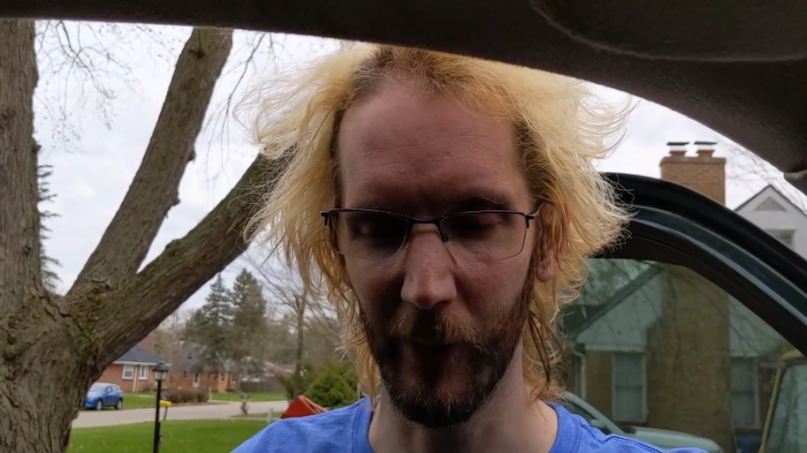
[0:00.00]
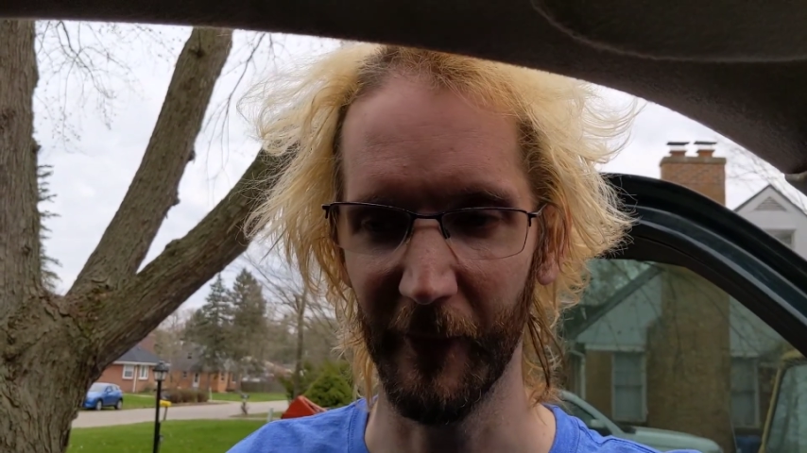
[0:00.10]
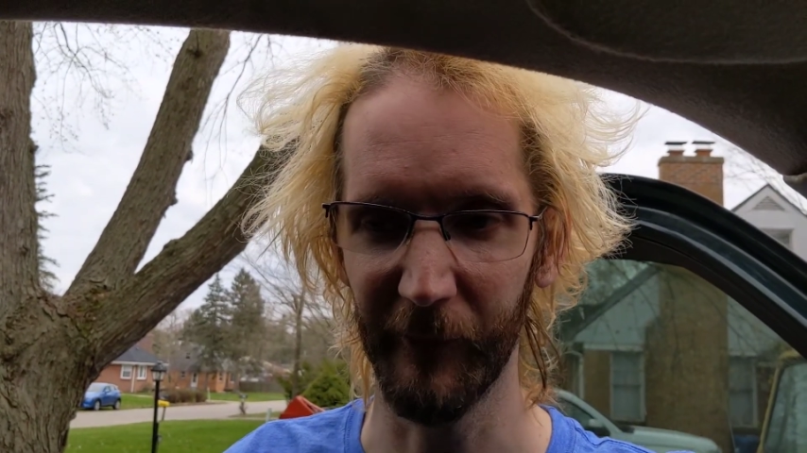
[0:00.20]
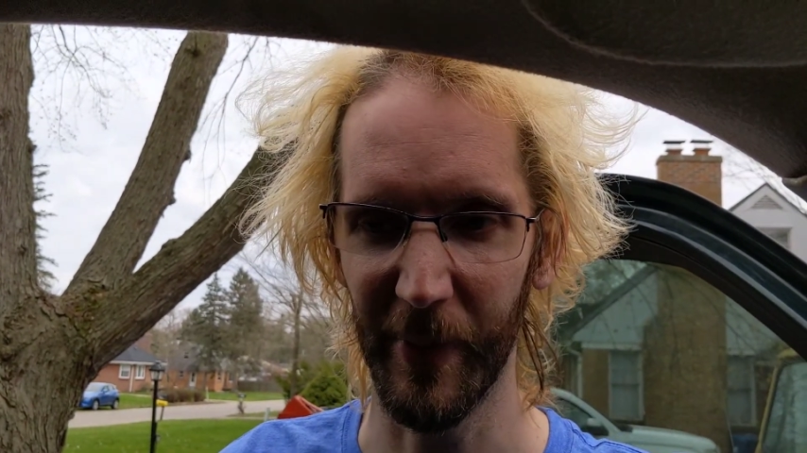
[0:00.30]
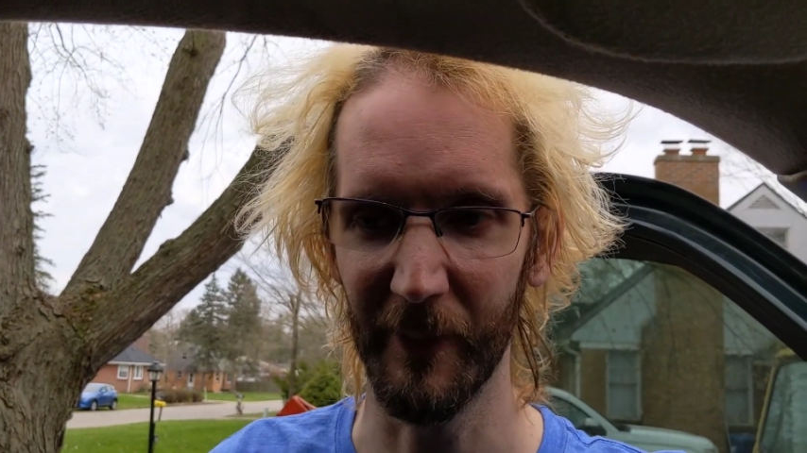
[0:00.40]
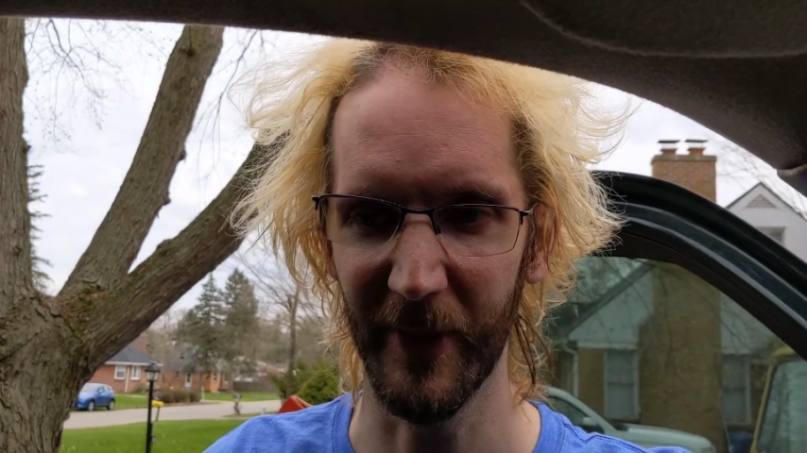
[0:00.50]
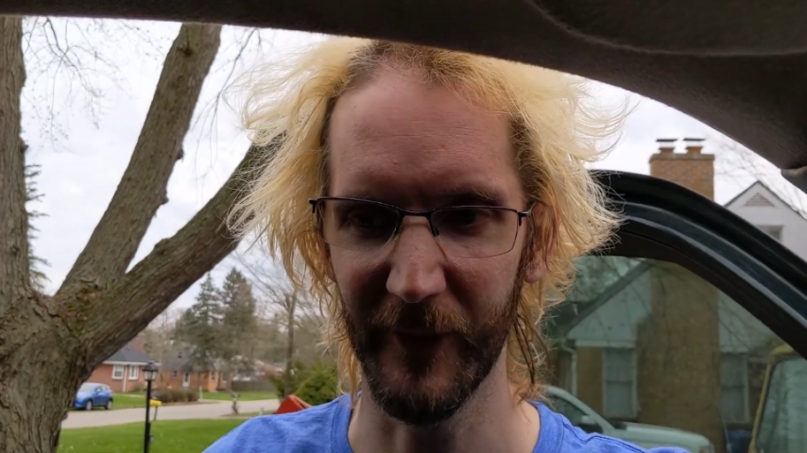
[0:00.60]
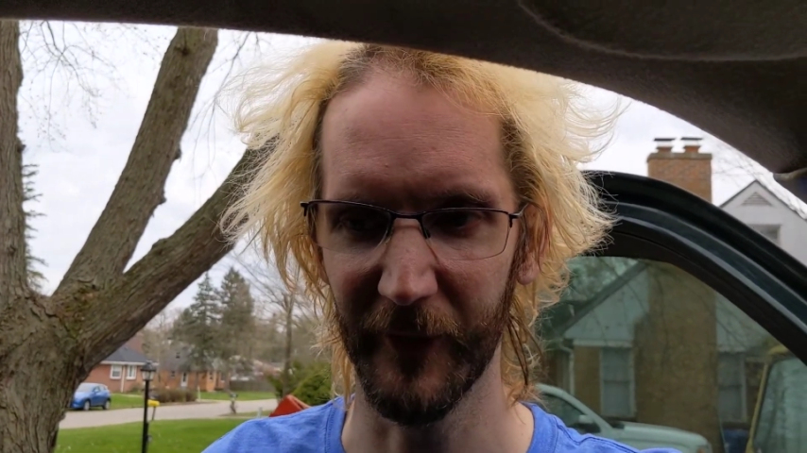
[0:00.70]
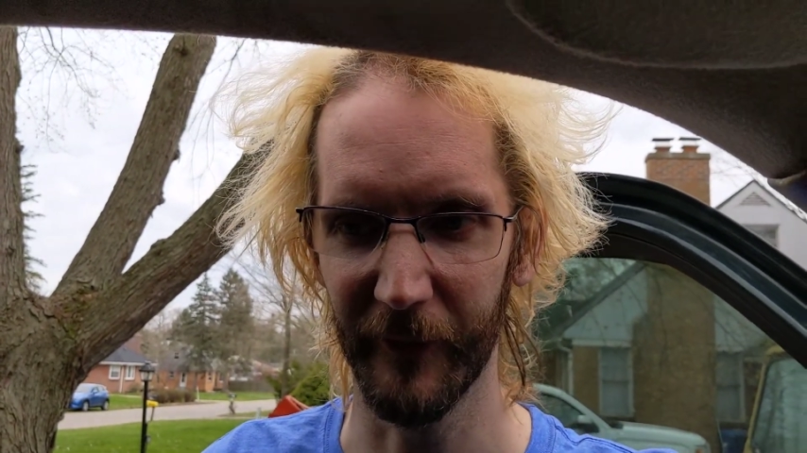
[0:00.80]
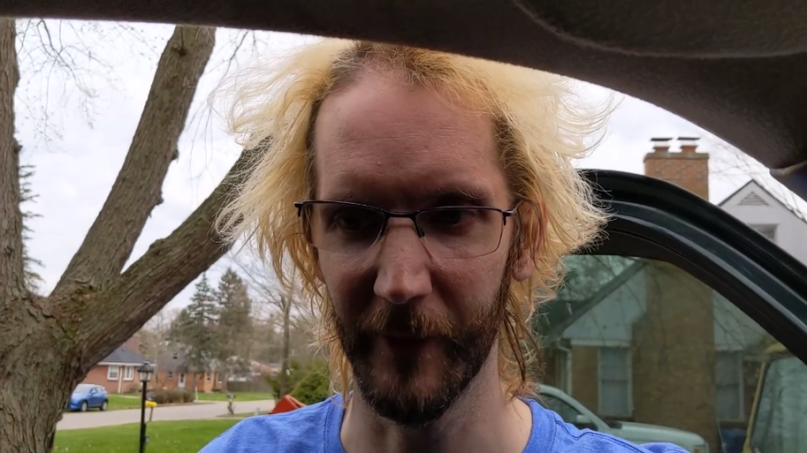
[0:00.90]
have to pop that
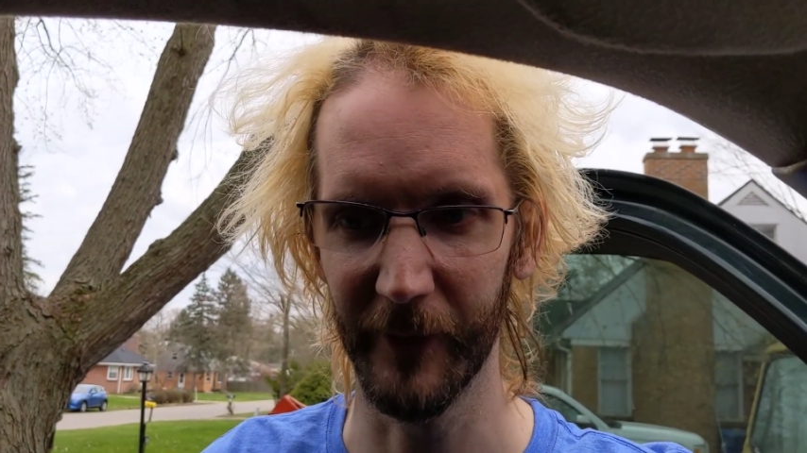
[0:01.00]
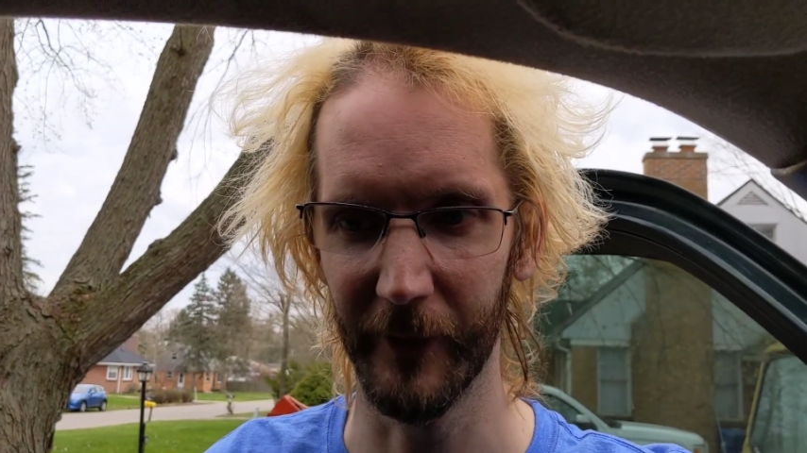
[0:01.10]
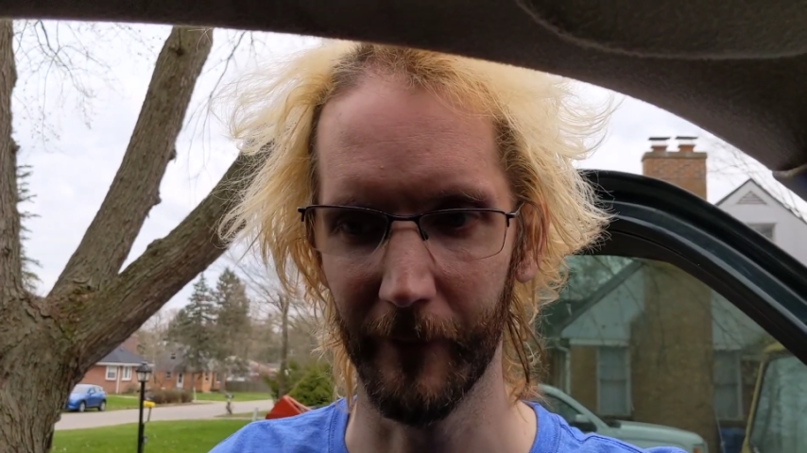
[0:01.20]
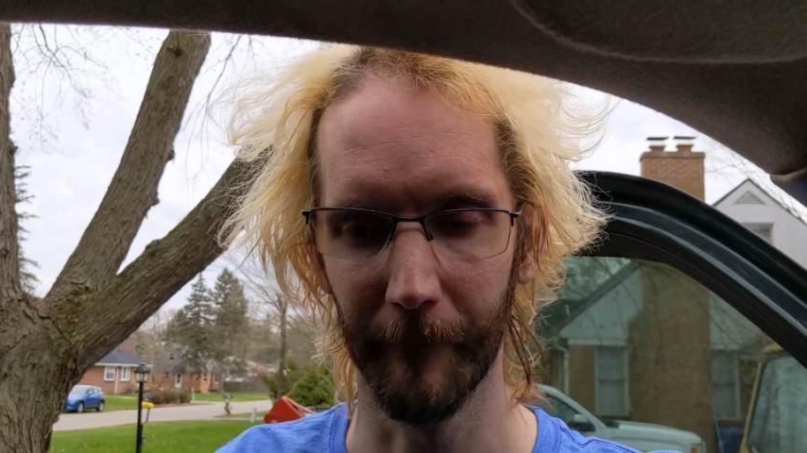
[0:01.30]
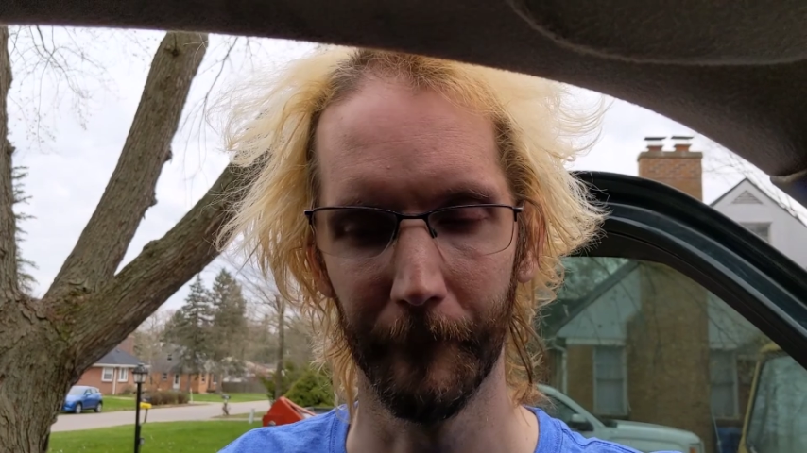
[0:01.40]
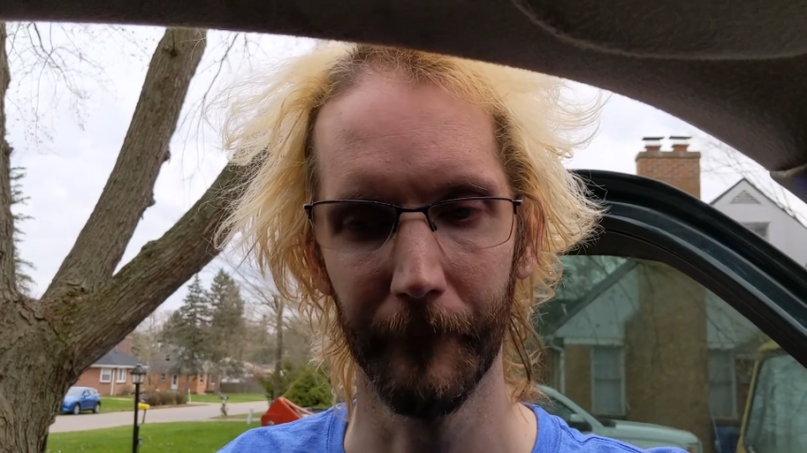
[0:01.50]
transmission